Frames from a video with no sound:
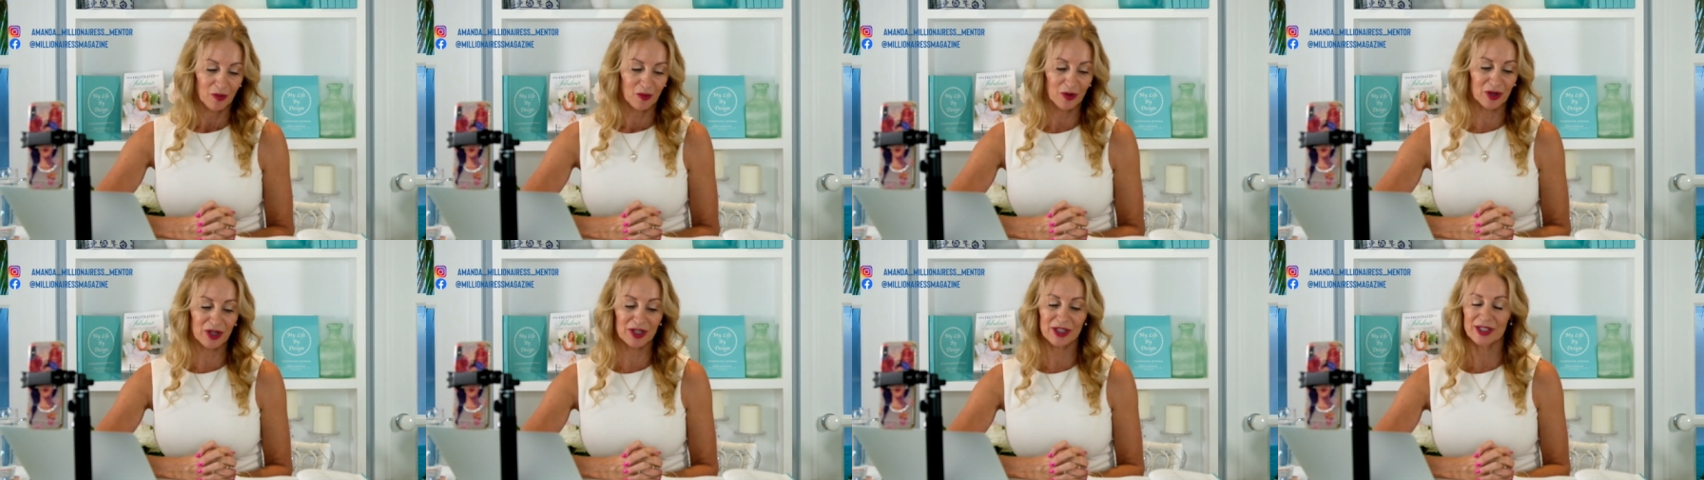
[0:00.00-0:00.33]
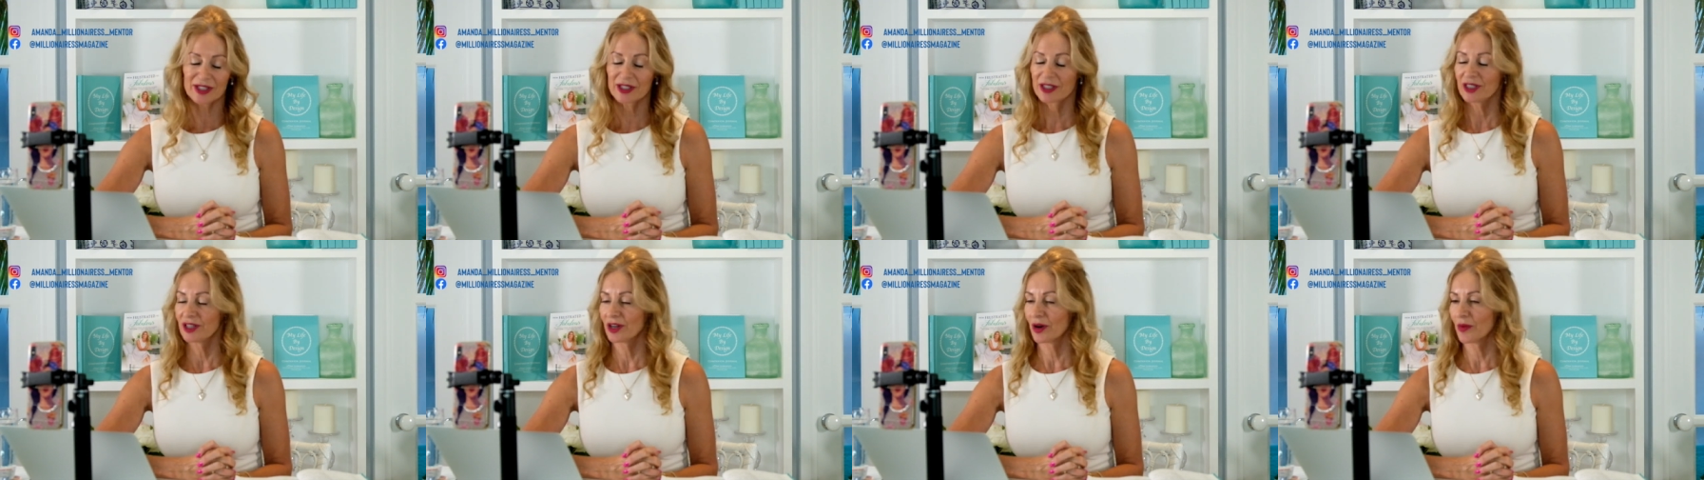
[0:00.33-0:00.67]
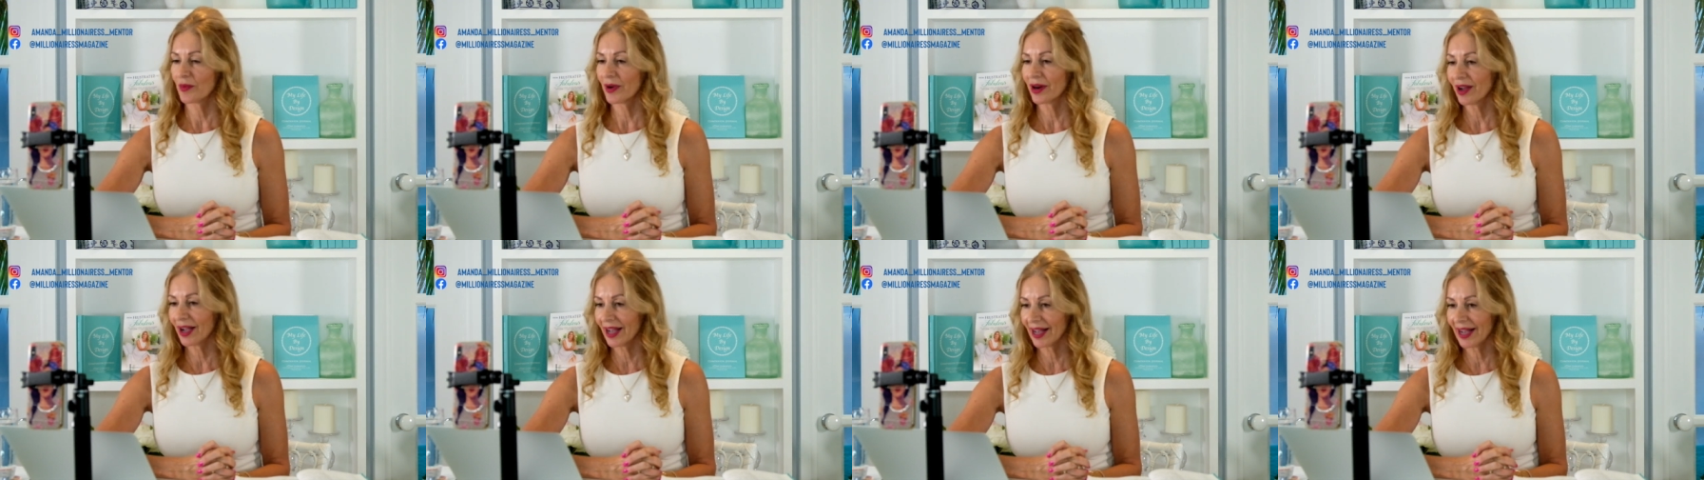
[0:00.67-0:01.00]
was, you know,
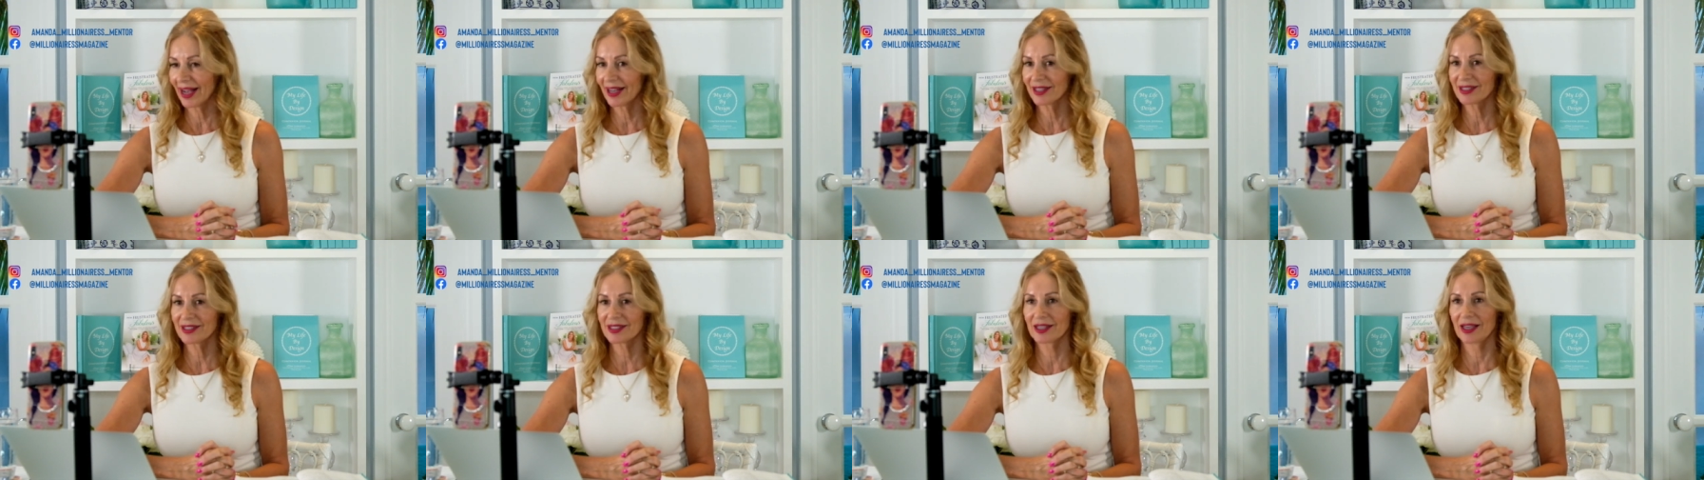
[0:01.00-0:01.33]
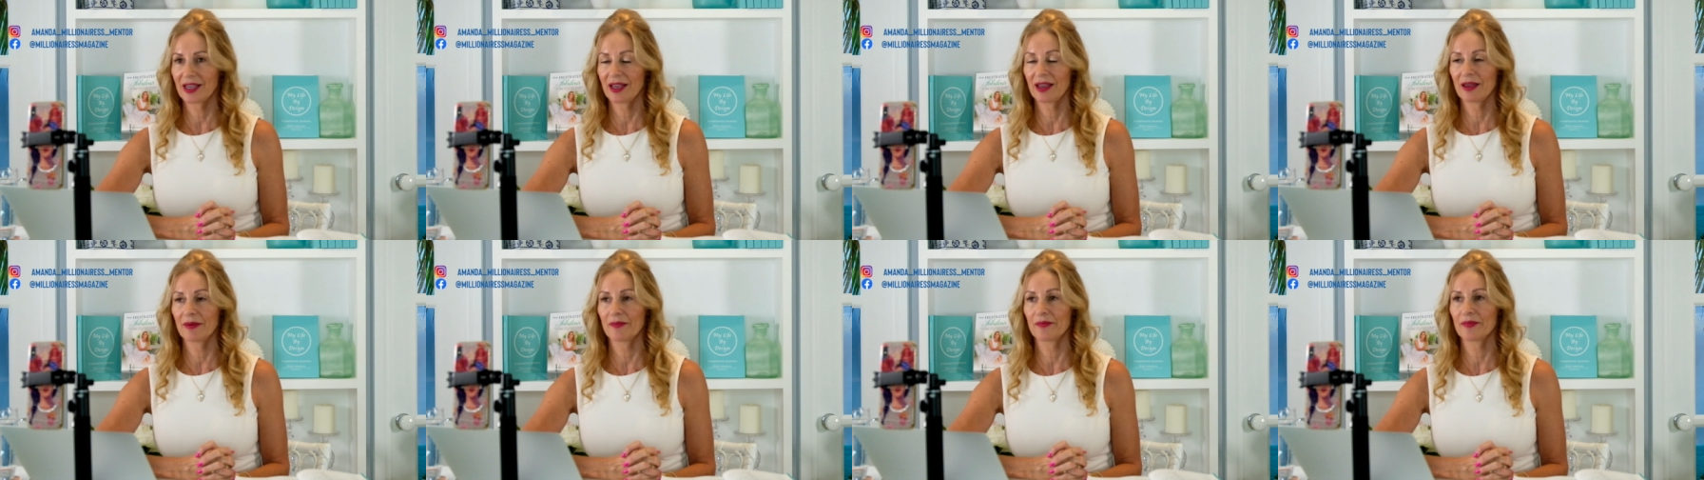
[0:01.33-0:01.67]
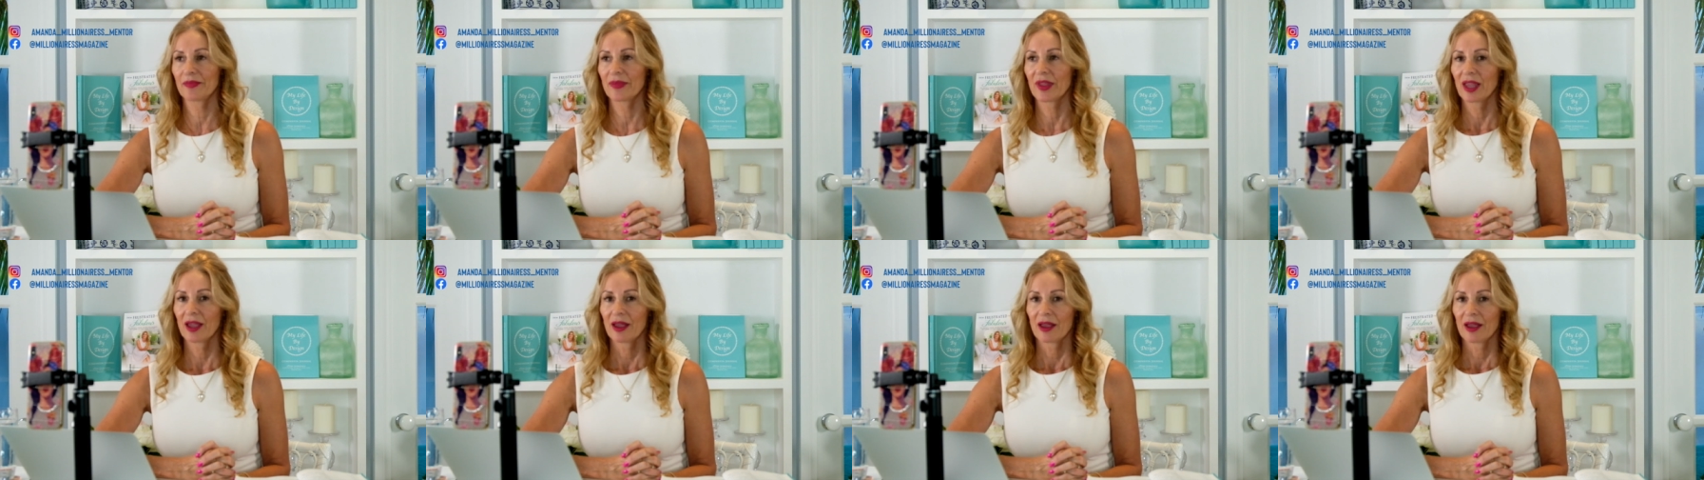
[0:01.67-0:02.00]
when I asked
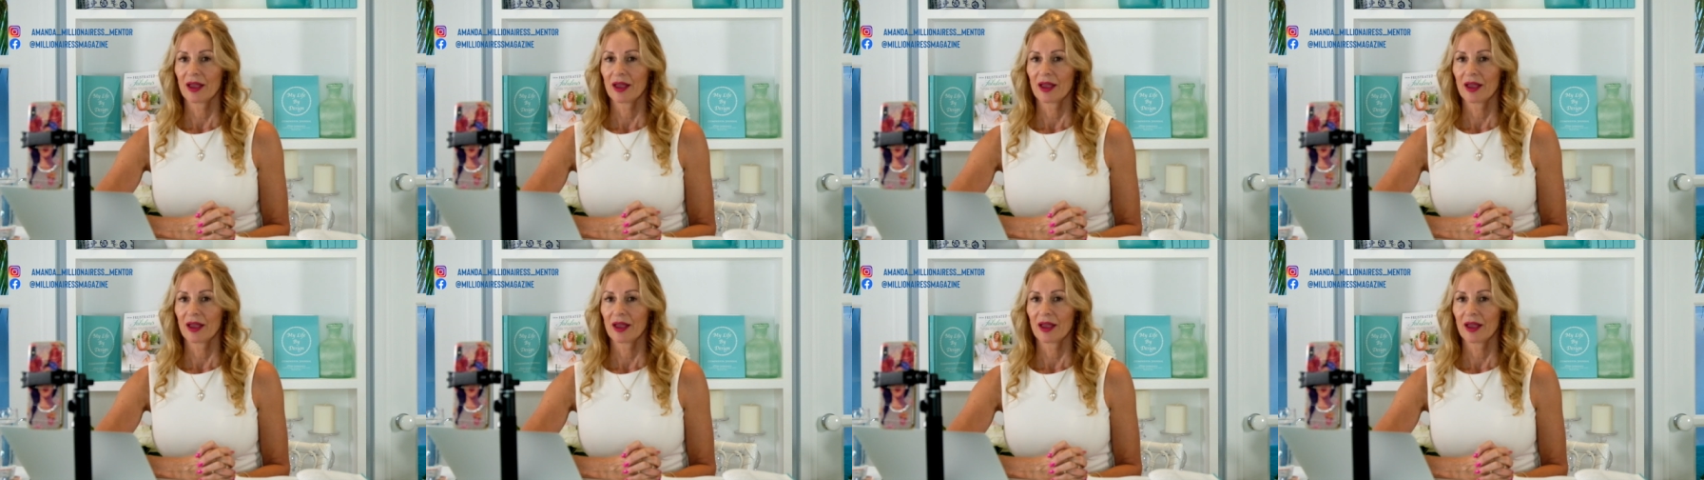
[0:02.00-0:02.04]
him